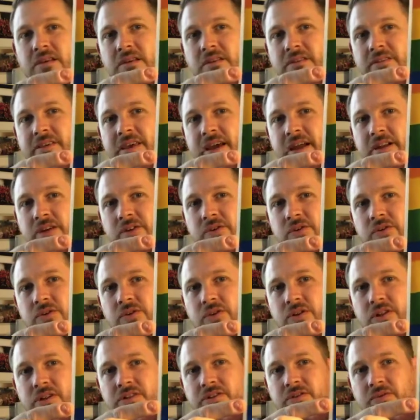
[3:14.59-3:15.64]
Kind of
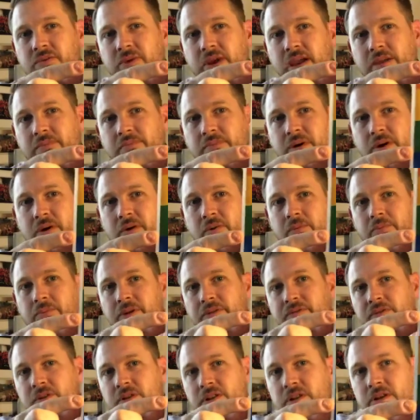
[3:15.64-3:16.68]
cool, it's a rainbow, but if
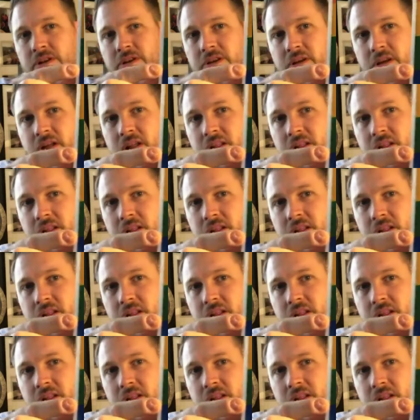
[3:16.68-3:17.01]
you look a